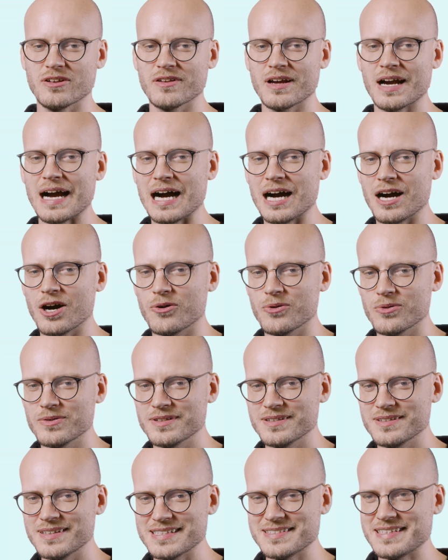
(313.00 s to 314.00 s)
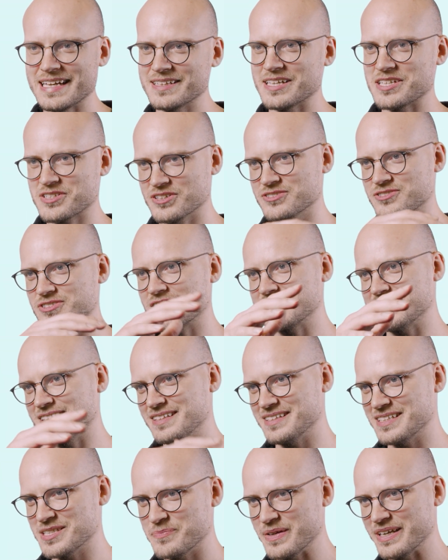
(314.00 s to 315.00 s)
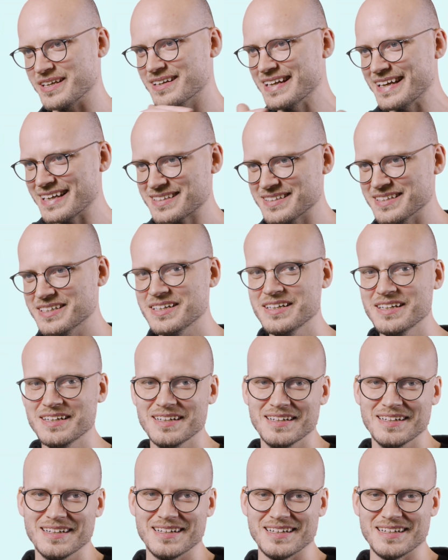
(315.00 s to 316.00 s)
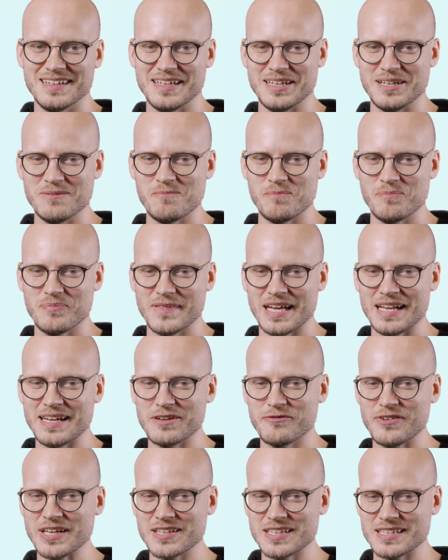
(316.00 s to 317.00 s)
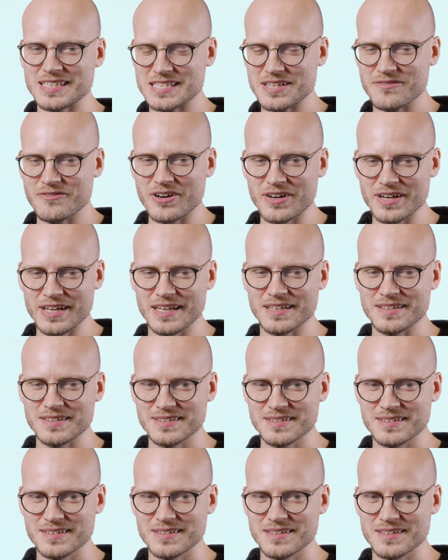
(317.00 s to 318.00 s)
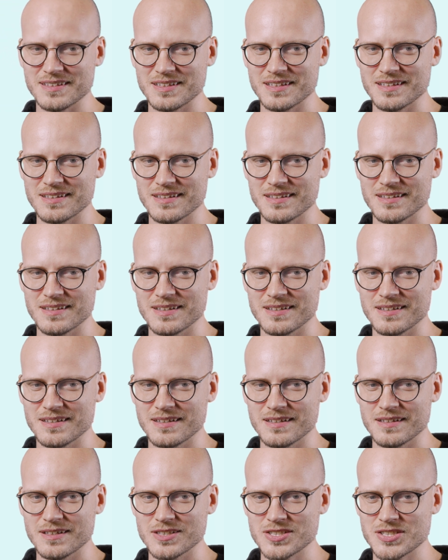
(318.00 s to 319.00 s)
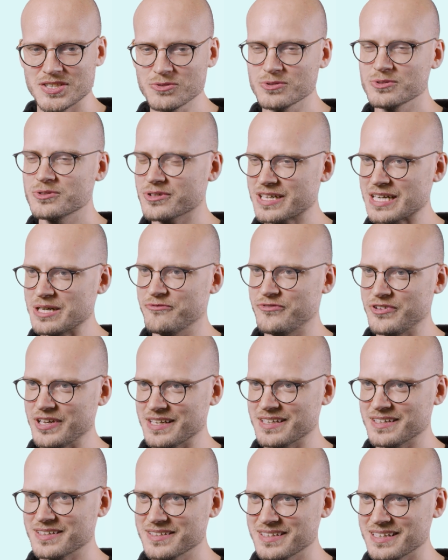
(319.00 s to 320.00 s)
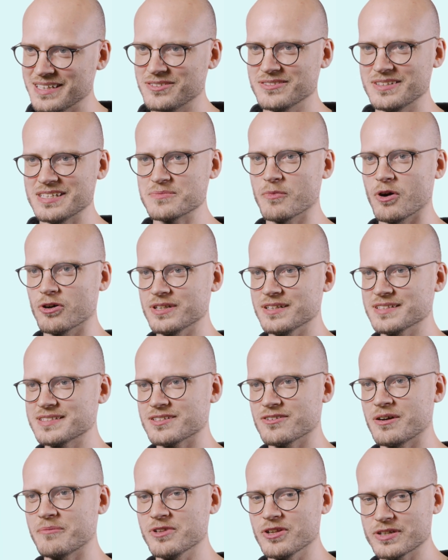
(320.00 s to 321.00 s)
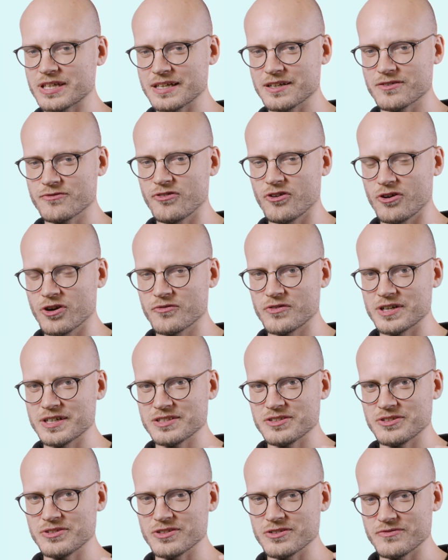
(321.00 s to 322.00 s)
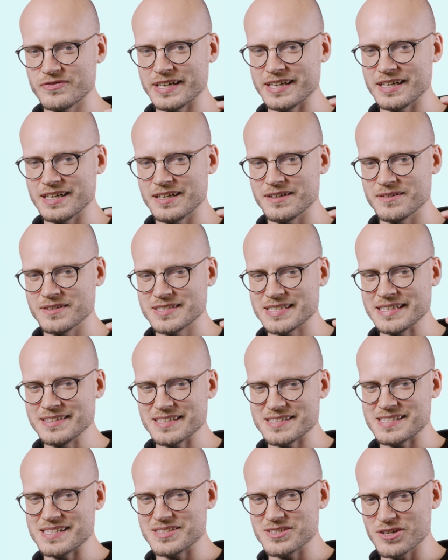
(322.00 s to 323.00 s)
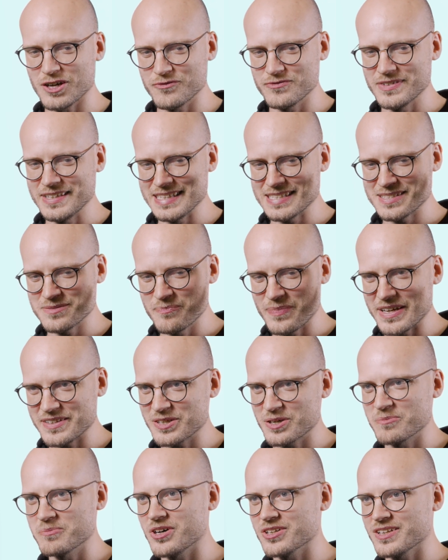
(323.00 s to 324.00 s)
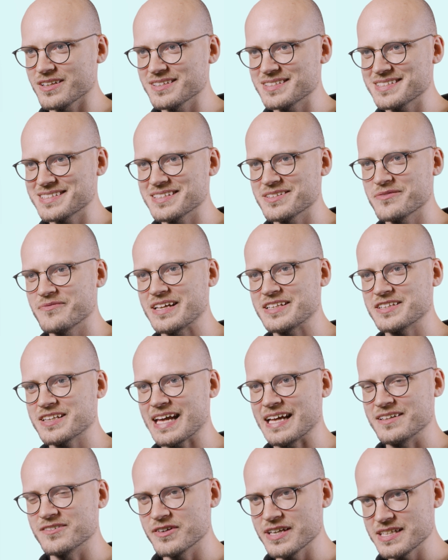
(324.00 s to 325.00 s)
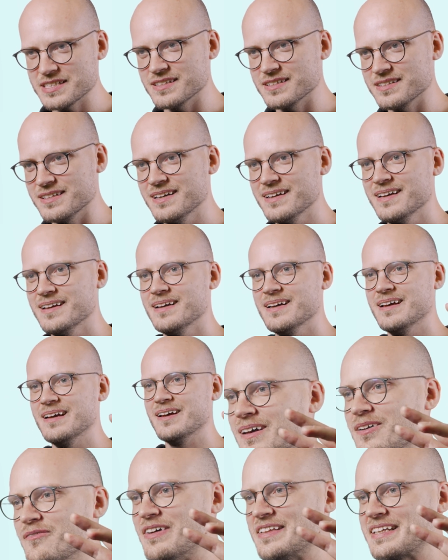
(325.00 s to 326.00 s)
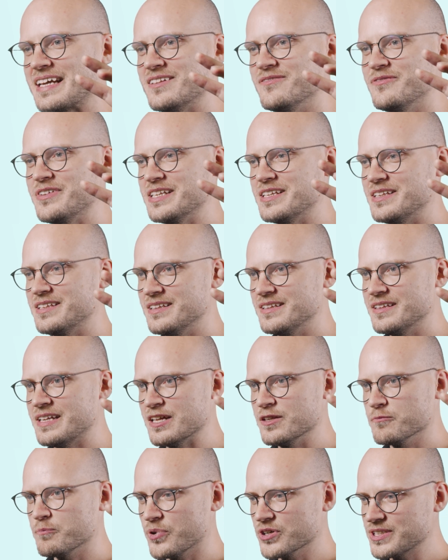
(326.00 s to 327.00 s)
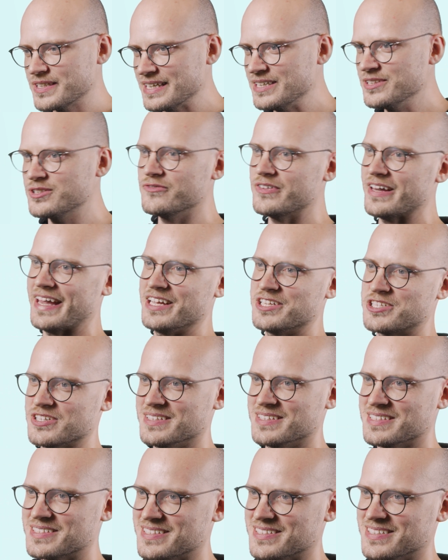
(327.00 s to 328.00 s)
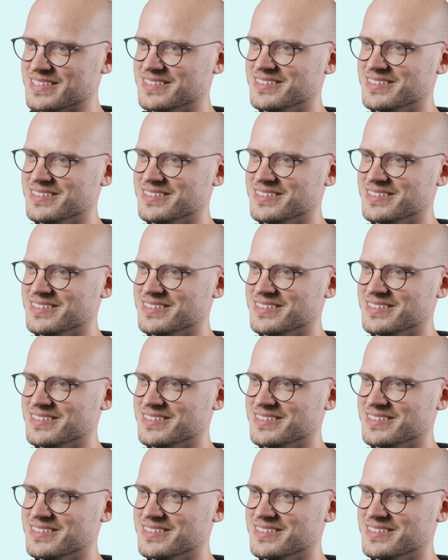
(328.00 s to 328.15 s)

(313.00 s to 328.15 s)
on how this data is constructed is being leaked. Uh, and I think it's a very soon to come thing into this model. So I'm looking forward to the synthesis of these better models that can reason, that can be then put into the agents